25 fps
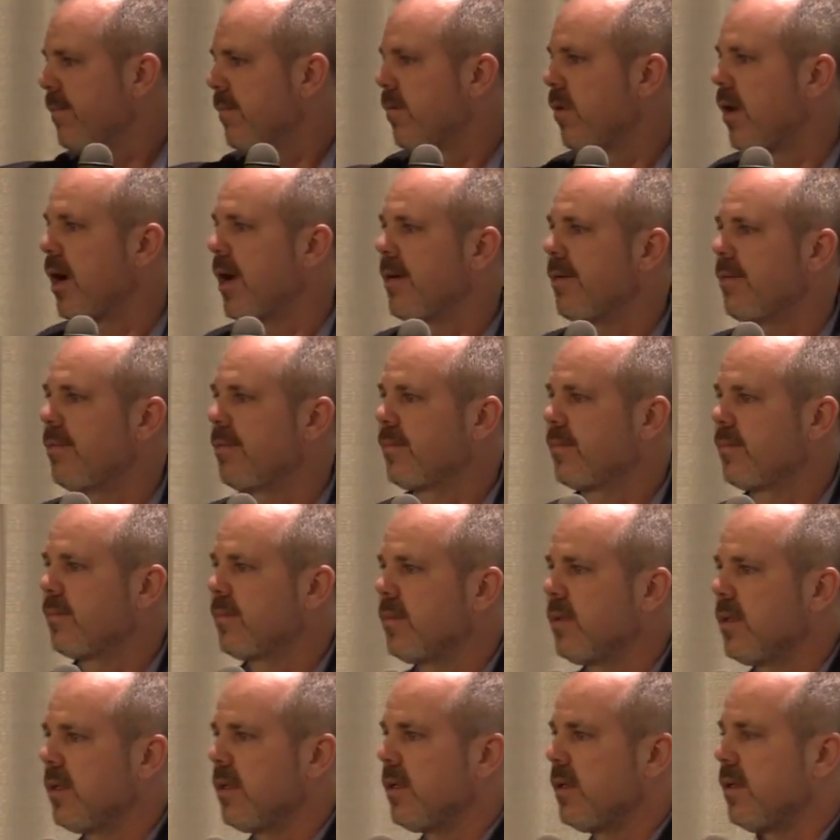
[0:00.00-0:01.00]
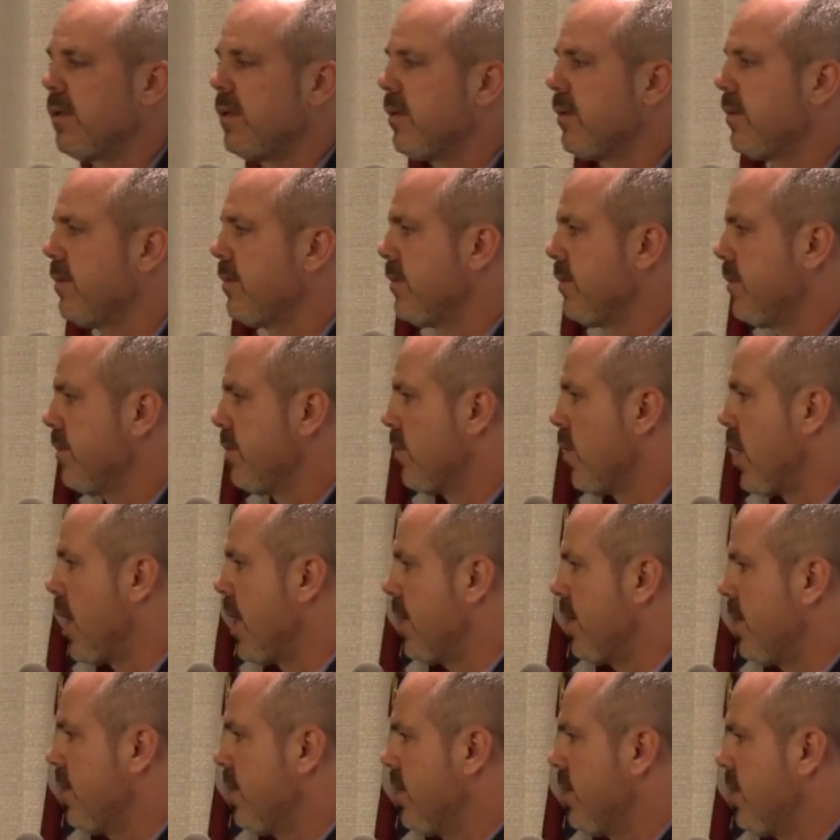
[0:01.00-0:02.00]
Right?
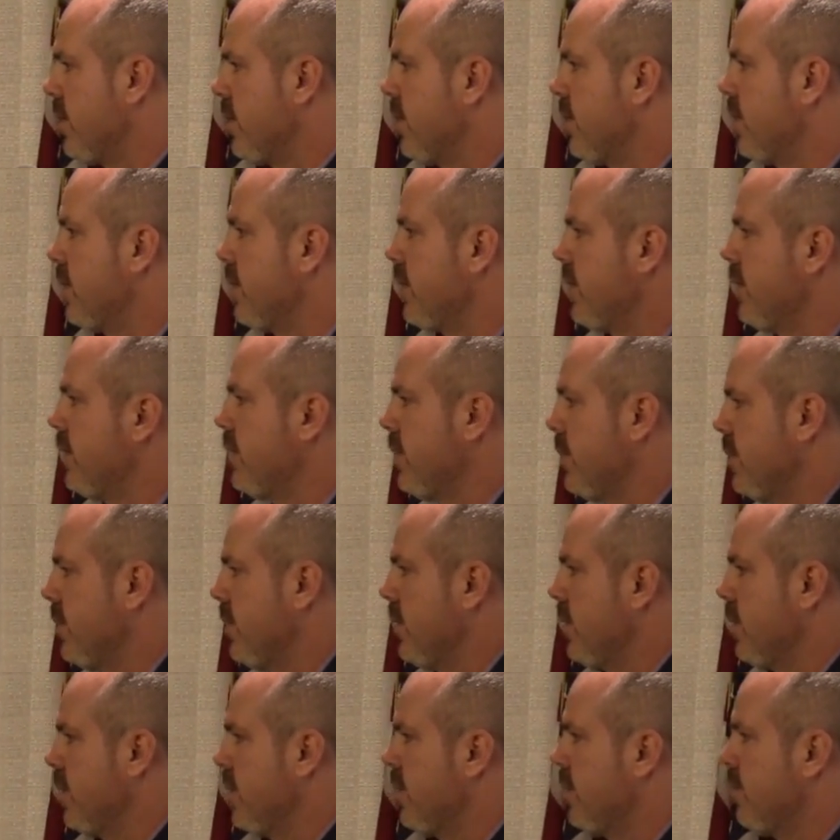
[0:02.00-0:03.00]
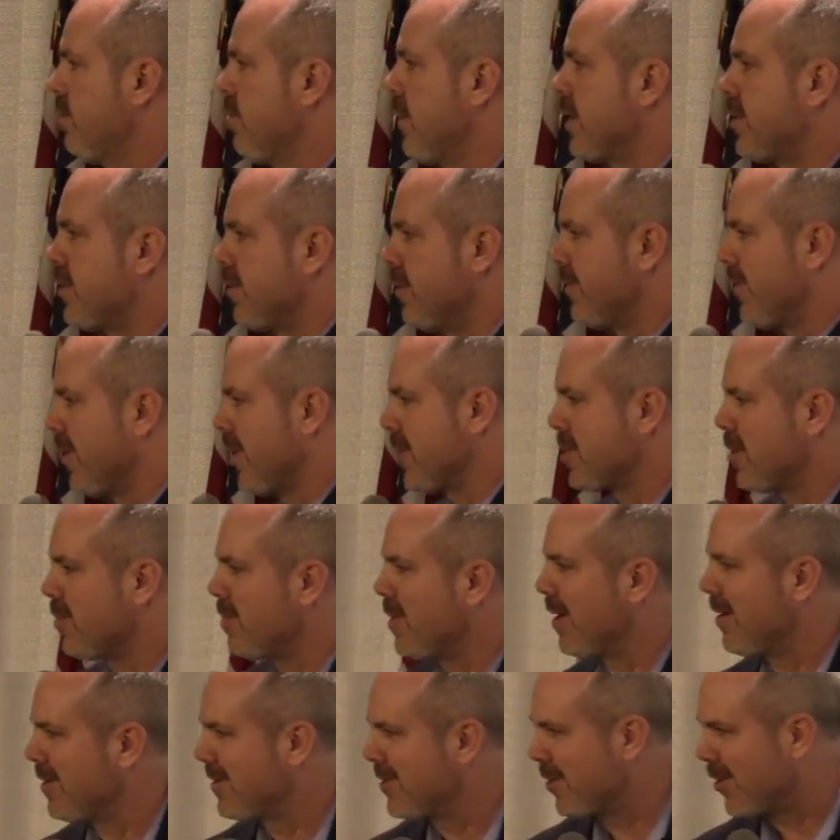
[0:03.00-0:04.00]
Right? My 2 foster
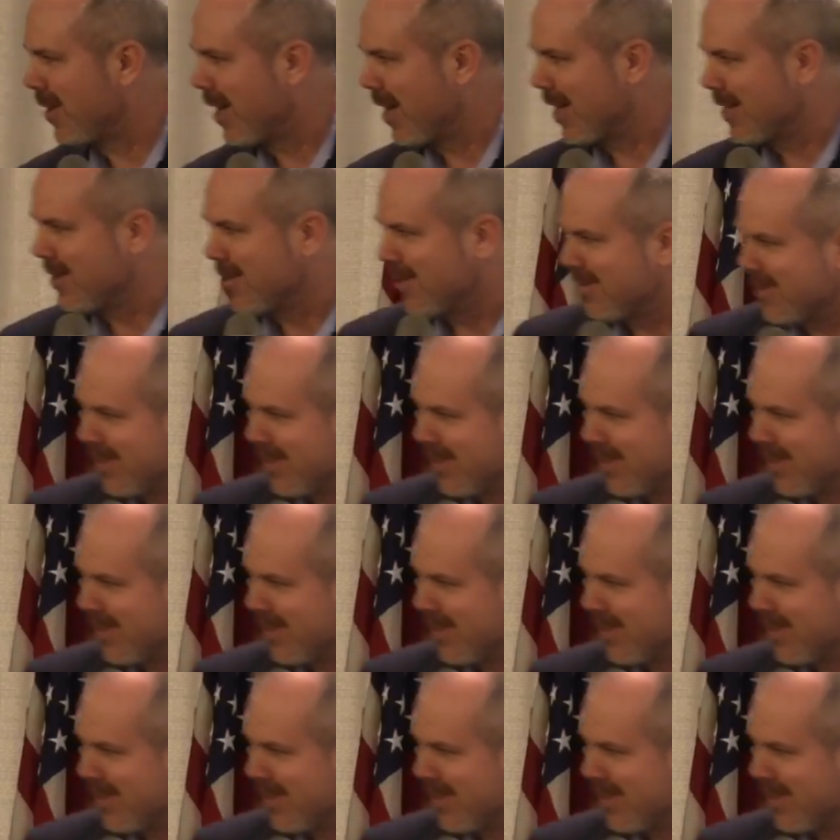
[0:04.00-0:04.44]
parents that are hiding